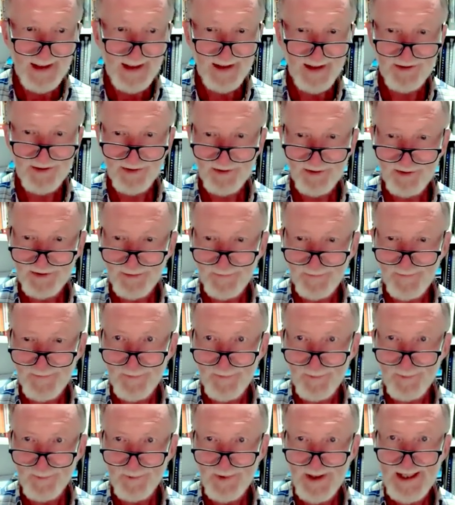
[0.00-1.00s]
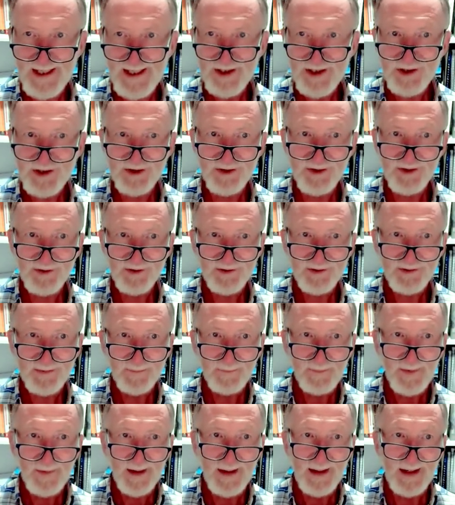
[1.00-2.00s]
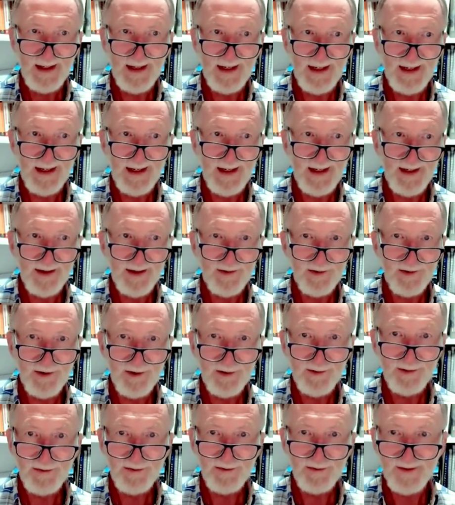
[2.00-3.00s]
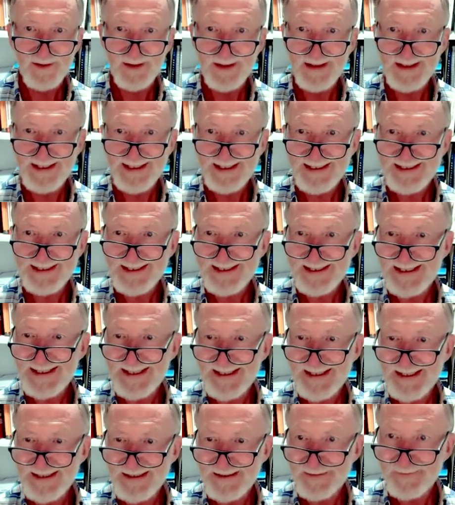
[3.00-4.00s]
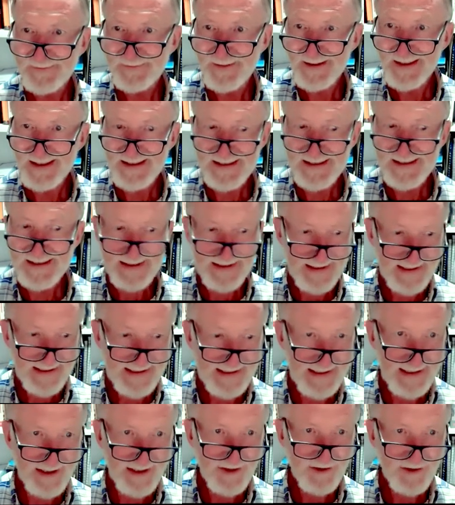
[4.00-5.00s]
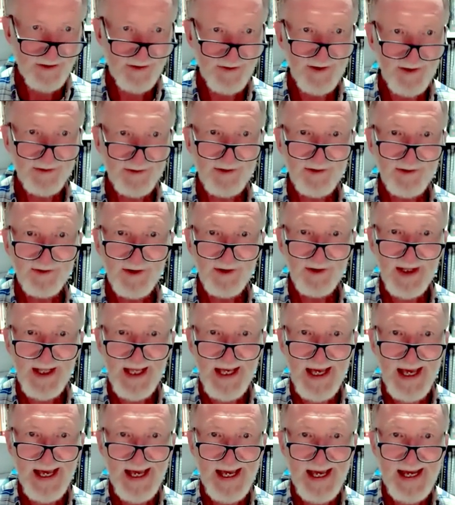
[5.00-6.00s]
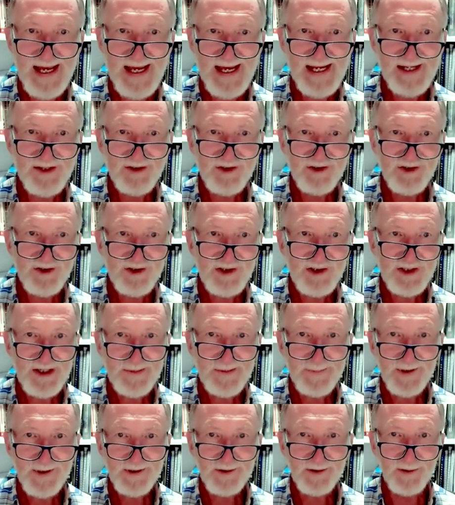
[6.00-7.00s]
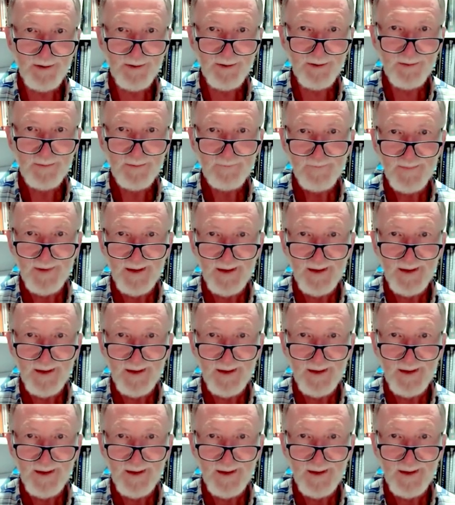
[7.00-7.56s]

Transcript: just different rashes. And note the clearly defined edge. This is the arch-typical